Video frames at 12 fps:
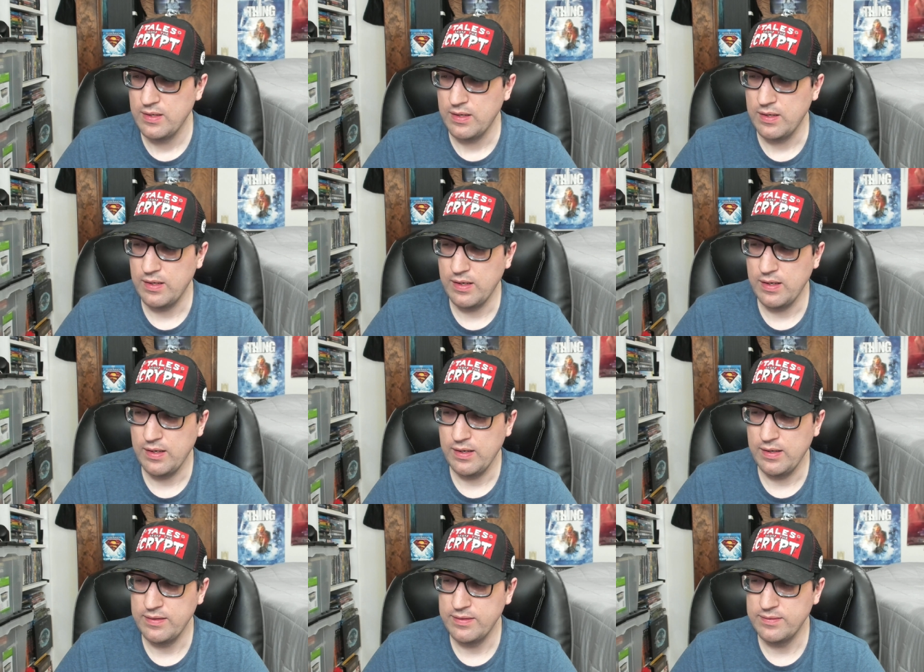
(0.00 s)

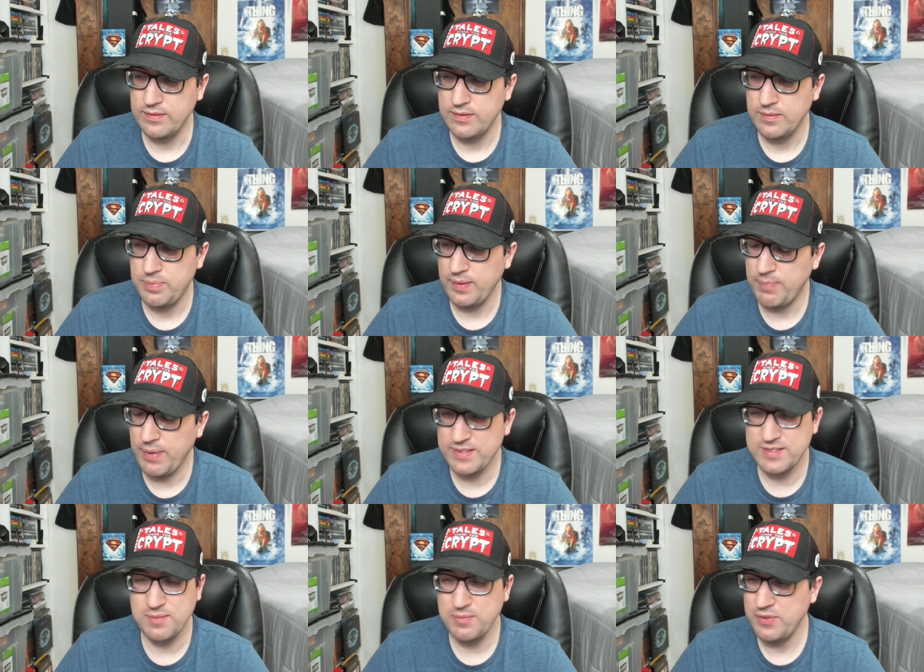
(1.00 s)
But
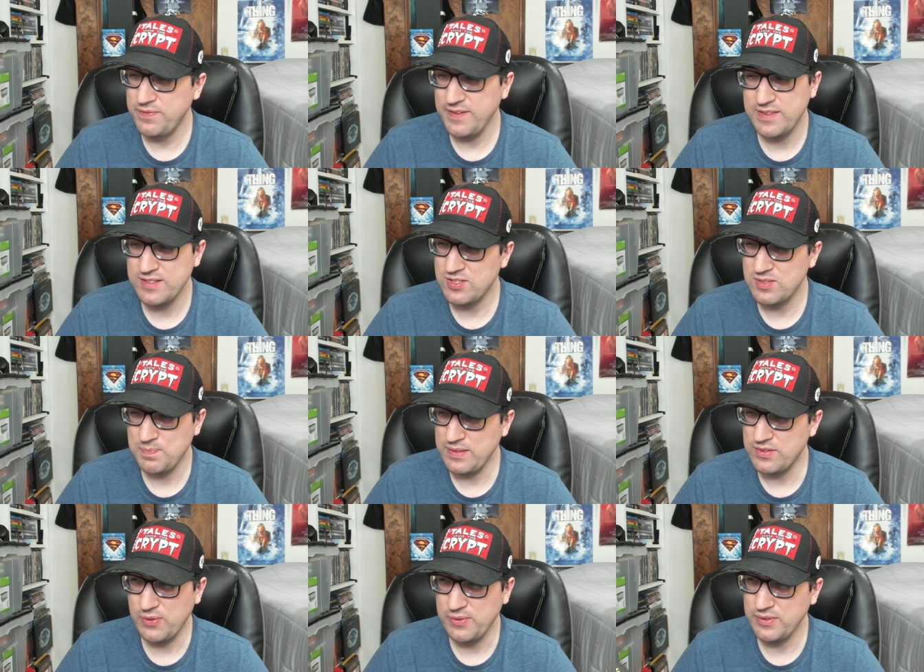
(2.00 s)
it's a movie that's just been
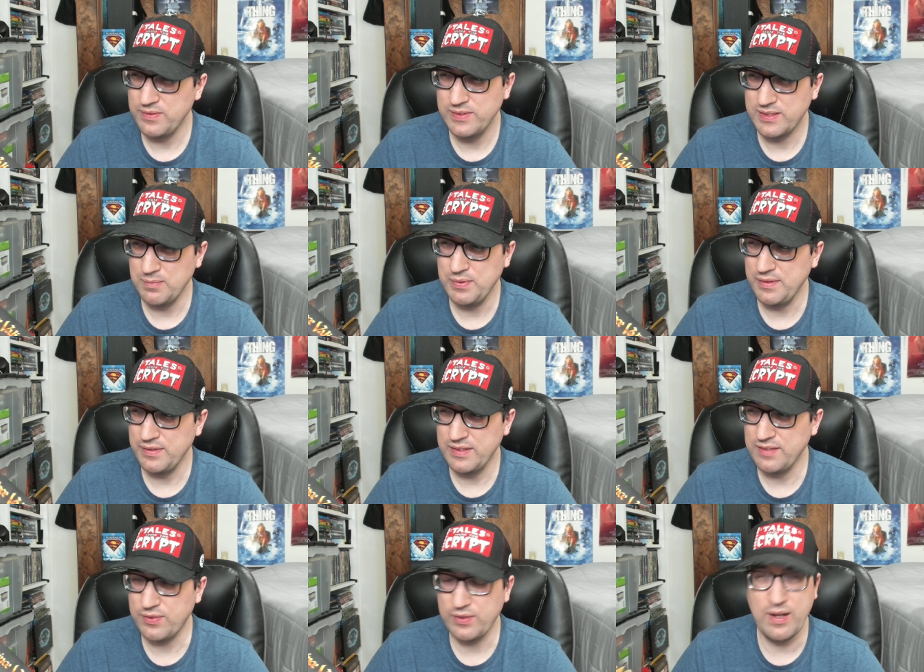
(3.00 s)
totally
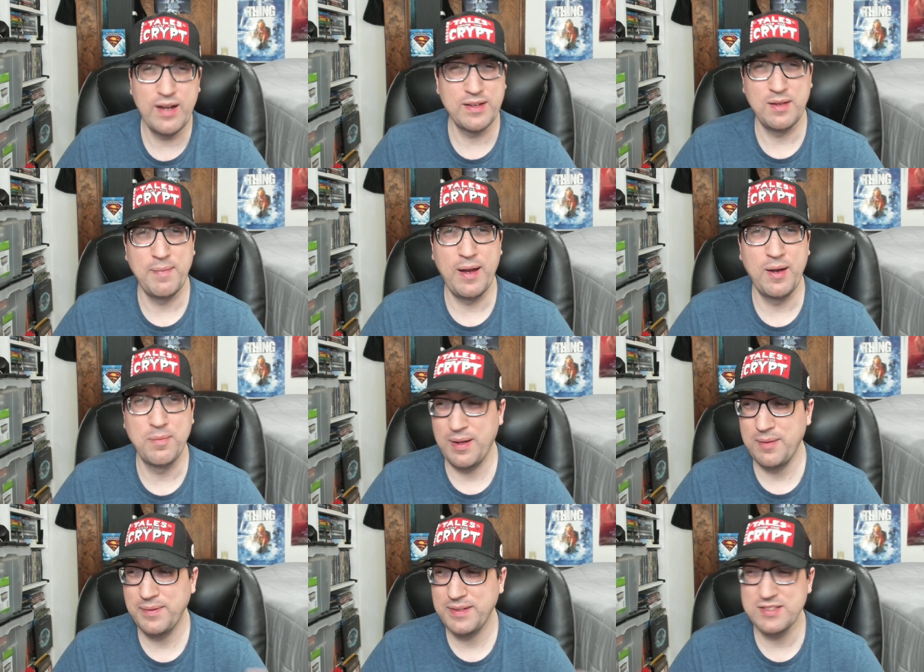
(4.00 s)
completely forgotten about,
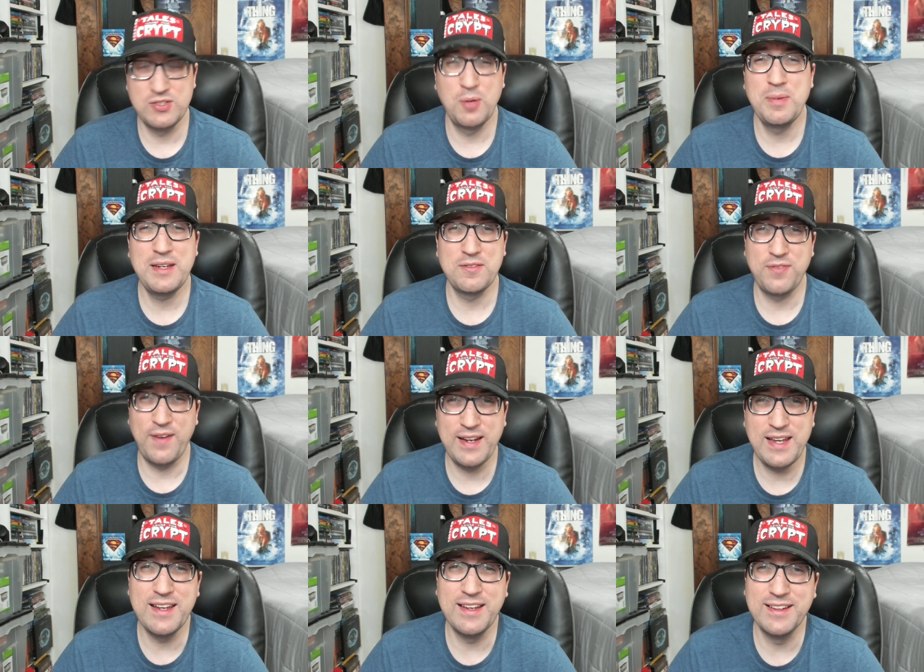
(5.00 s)
probably because nobody can
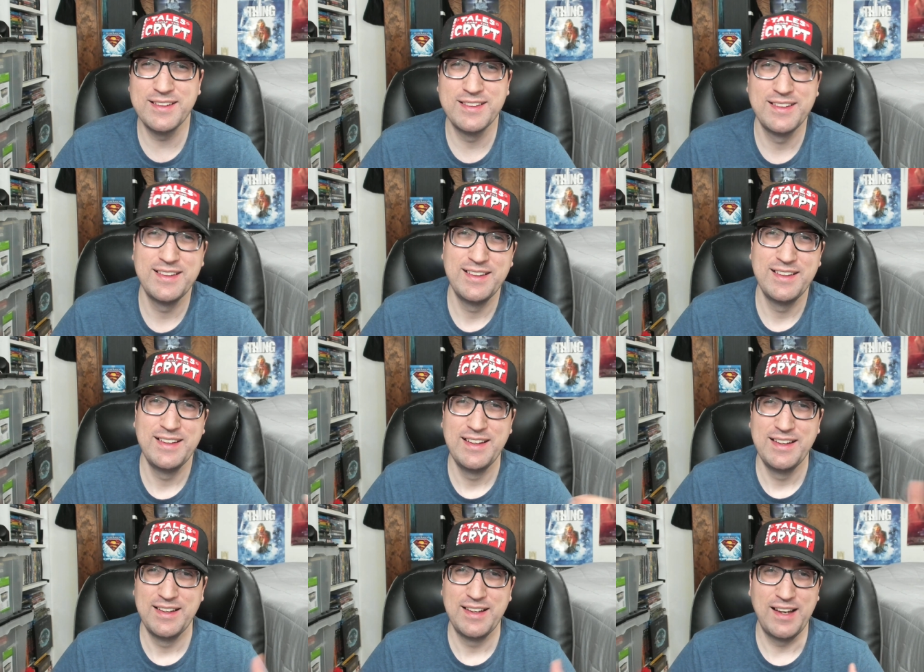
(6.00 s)
find it.
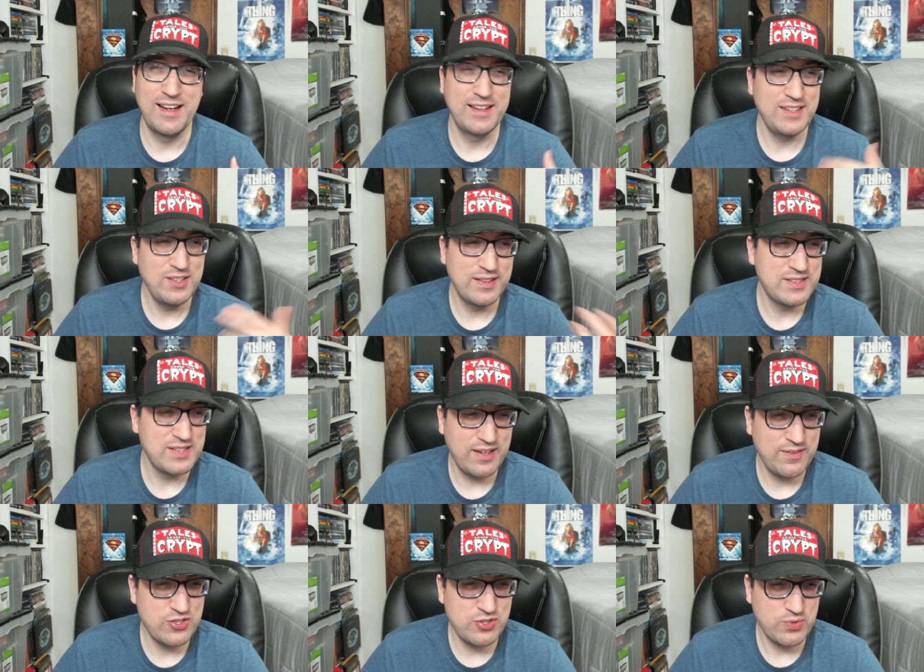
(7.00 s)
It's not
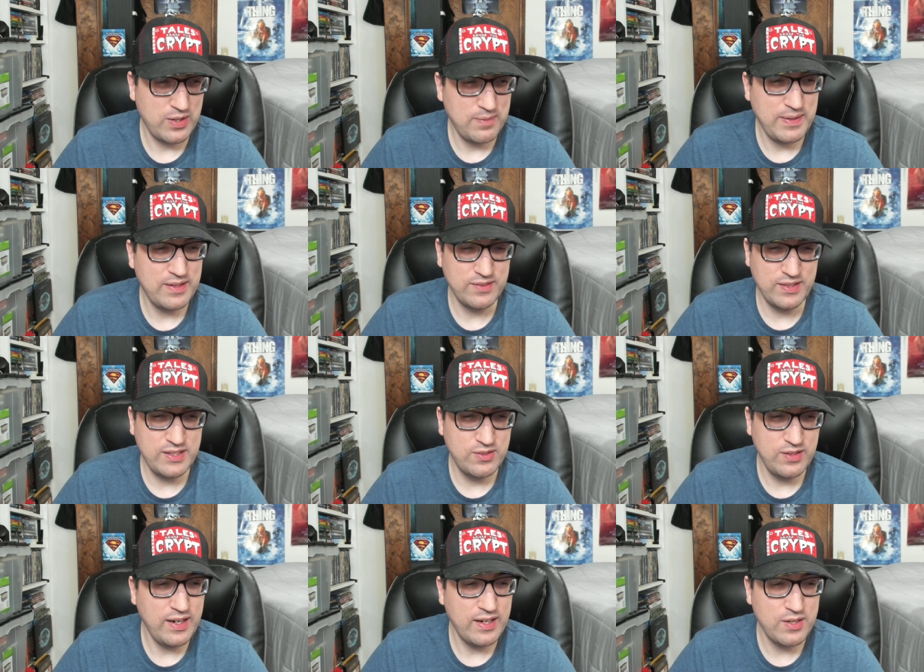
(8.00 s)
even streaming
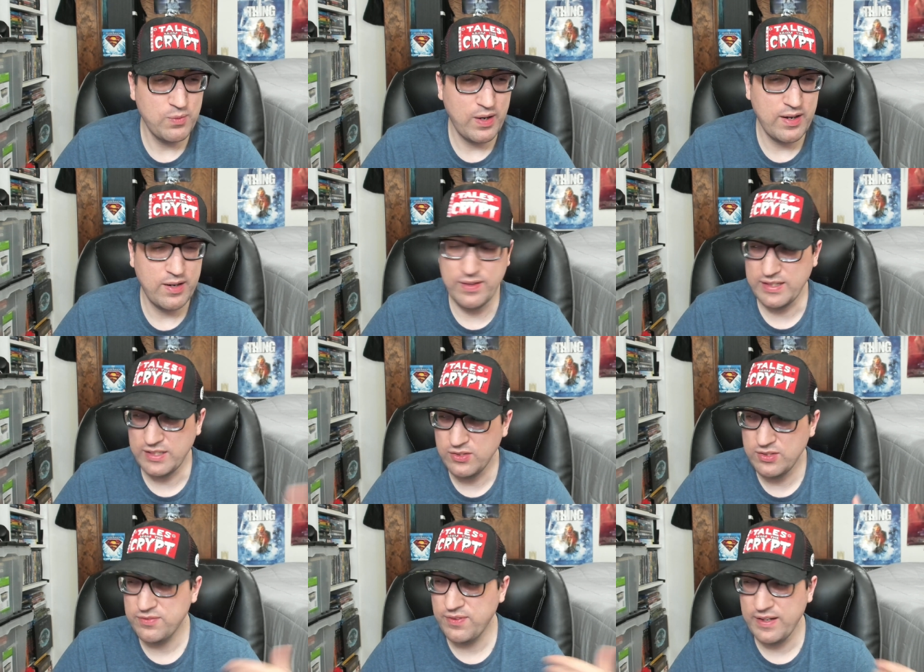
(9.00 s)
legally anywhere. Like you
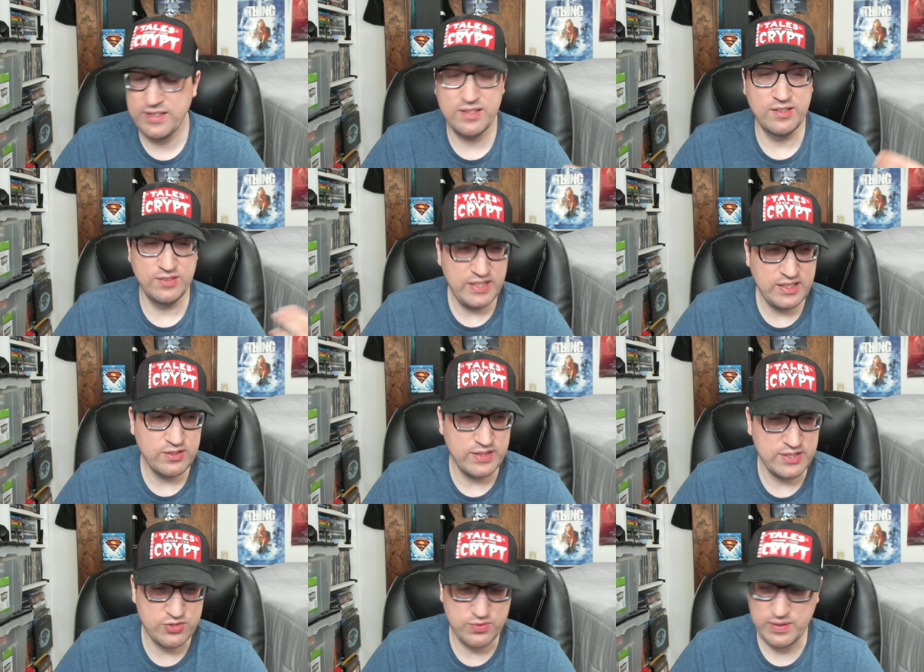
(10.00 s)
can find it
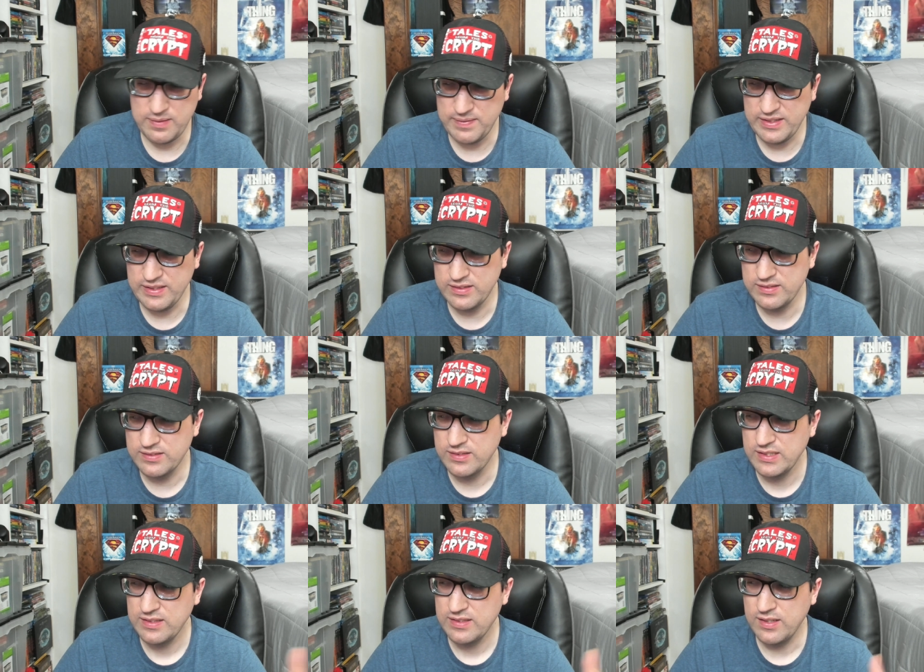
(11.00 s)
illegally streaming,
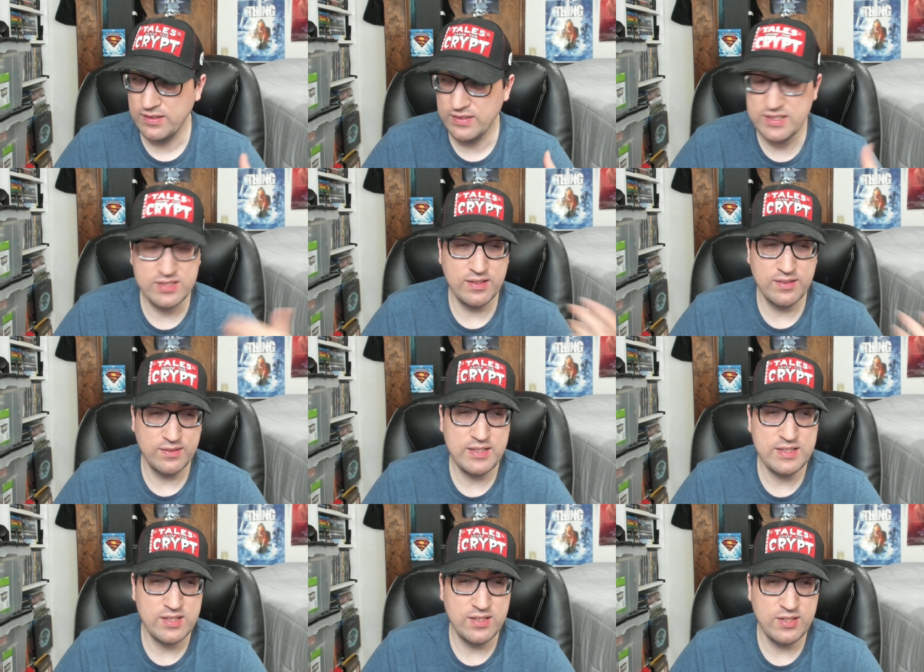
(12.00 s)
at least
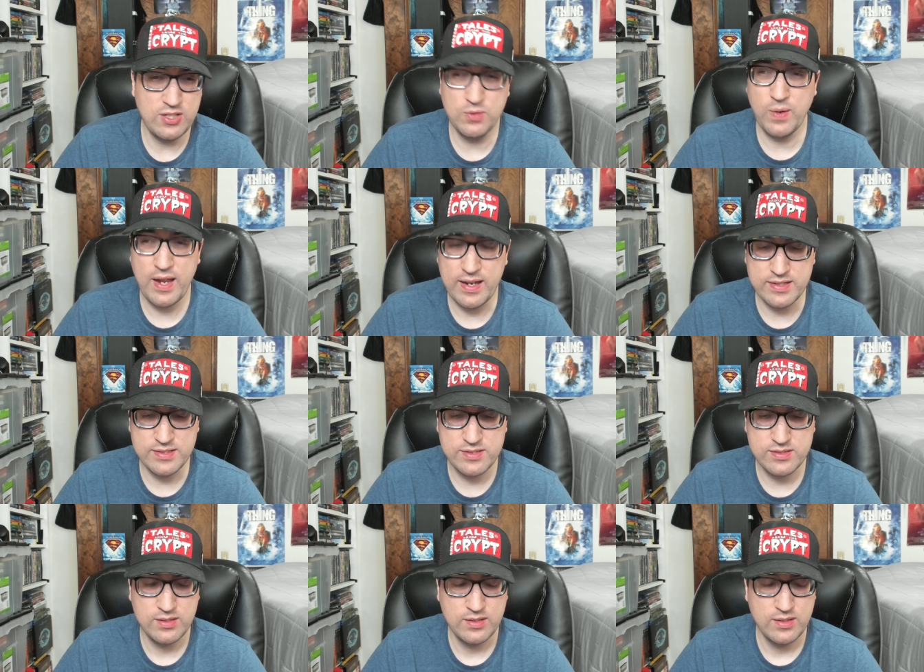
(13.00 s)
in the US.